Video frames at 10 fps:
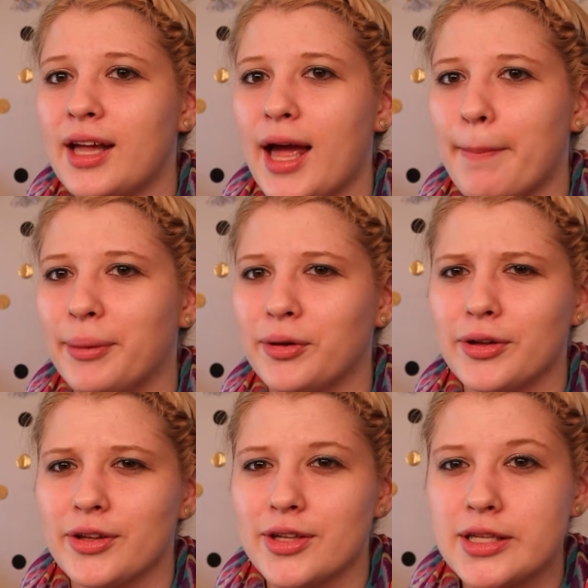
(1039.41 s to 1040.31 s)

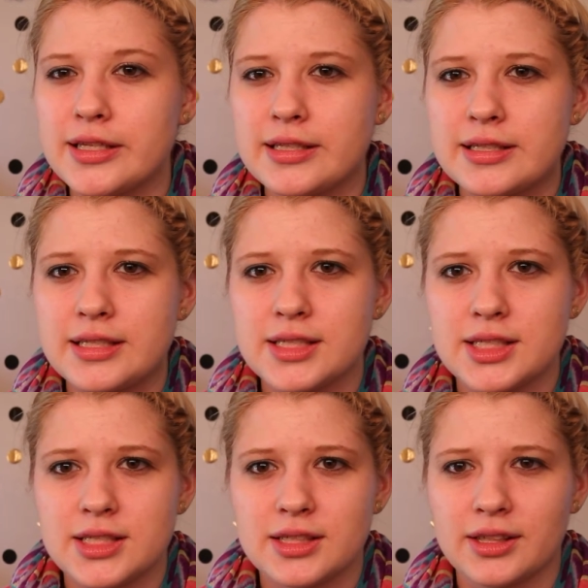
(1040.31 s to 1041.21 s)
apples.
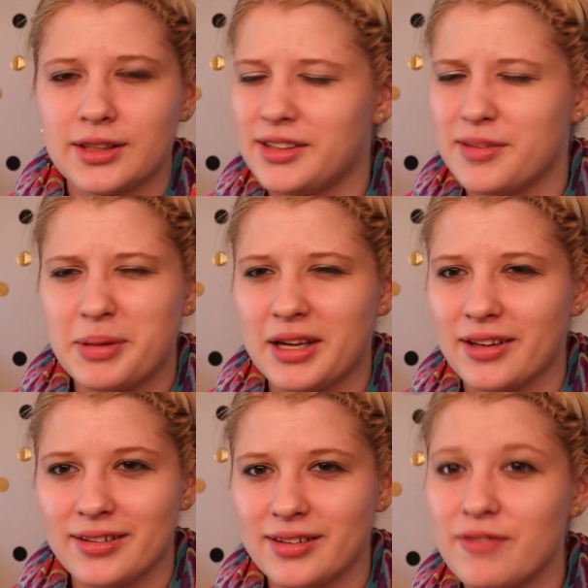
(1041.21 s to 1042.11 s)
Just
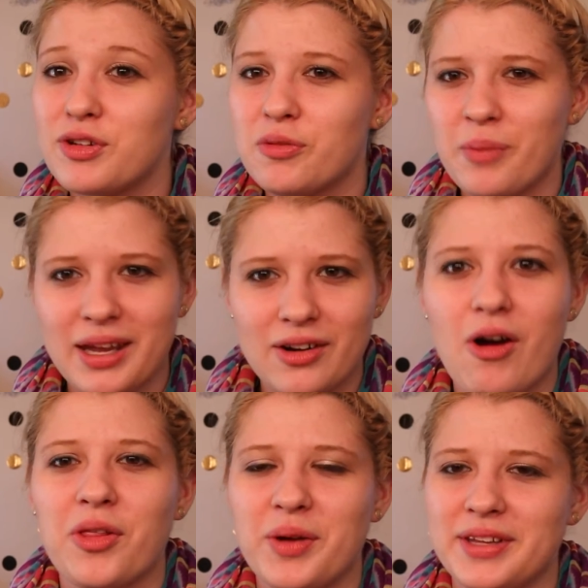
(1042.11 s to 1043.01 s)
because. If you made it
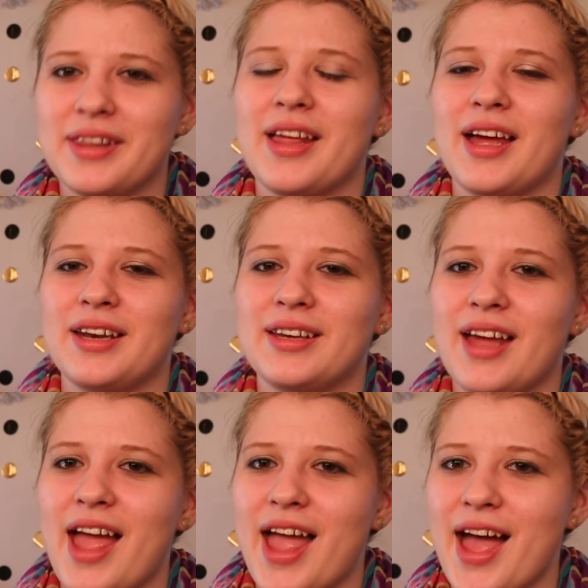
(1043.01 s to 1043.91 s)
all the way to the end.
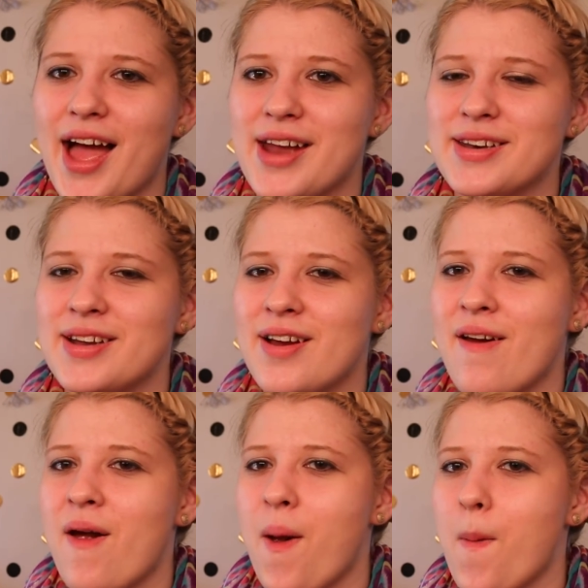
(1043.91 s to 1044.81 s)
And
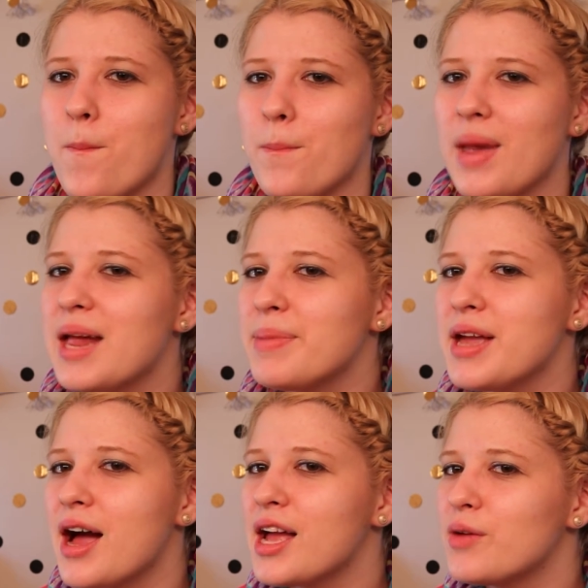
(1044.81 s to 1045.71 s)

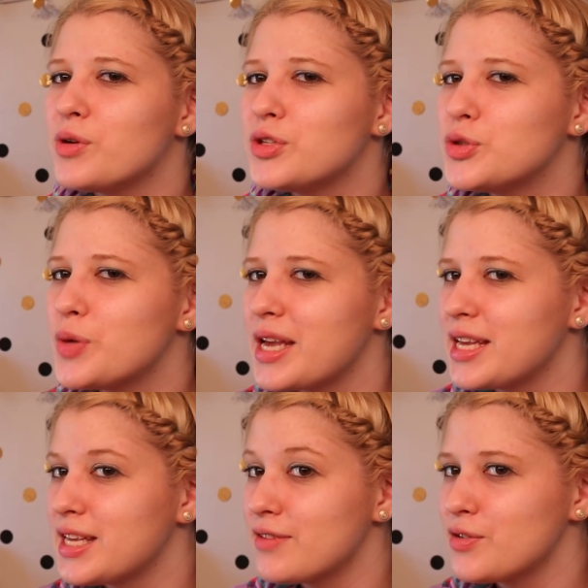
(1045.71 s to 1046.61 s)
maybe I will do a
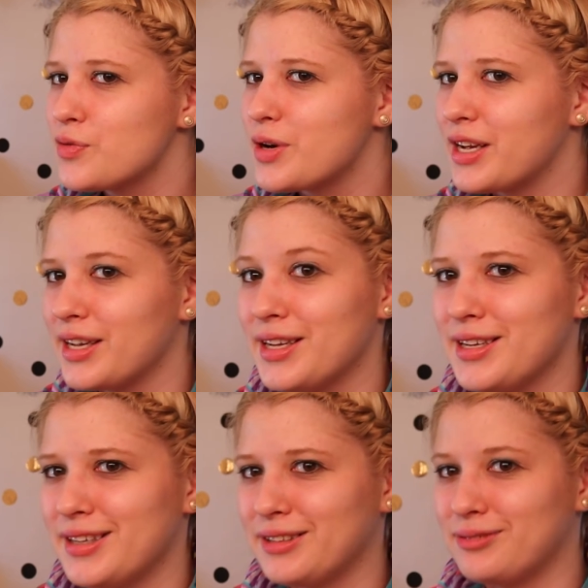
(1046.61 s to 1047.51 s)
giveaway.
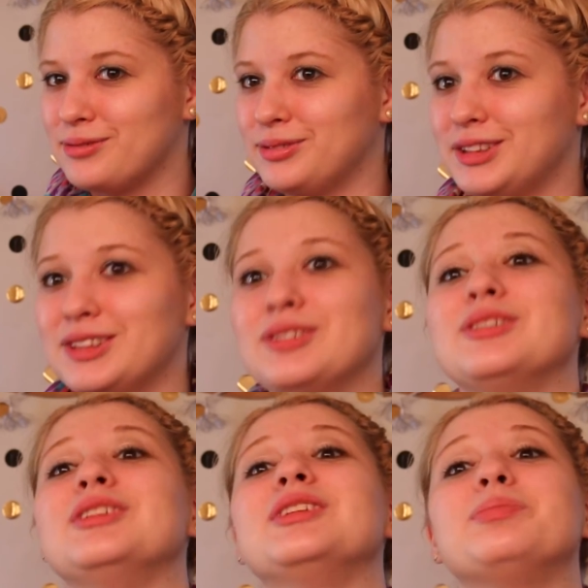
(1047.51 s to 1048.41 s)
Who
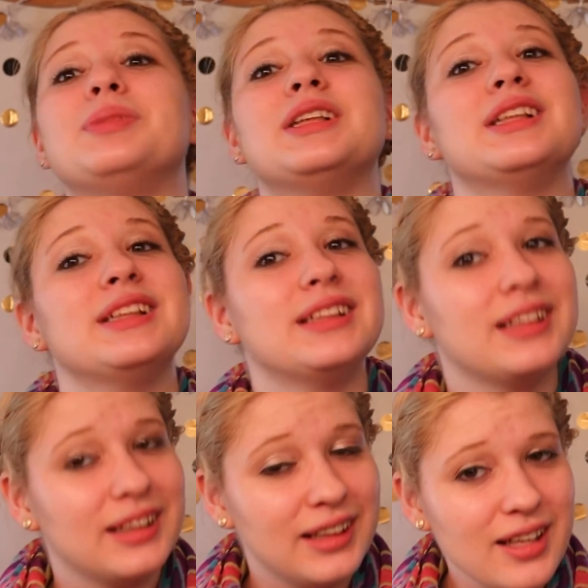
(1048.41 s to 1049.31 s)
knows? But
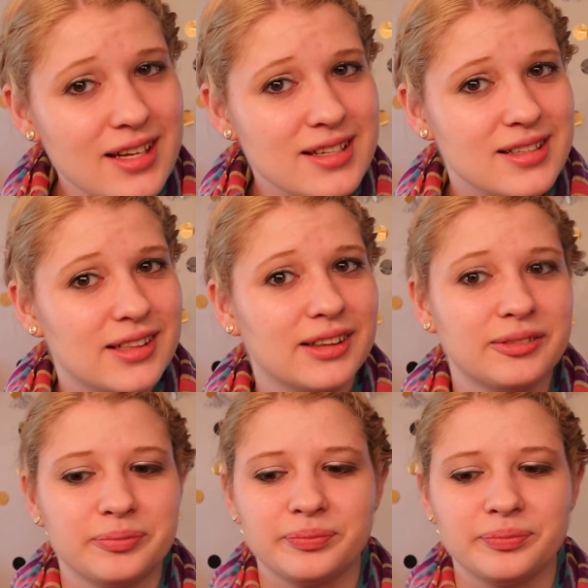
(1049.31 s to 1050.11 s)
yeah.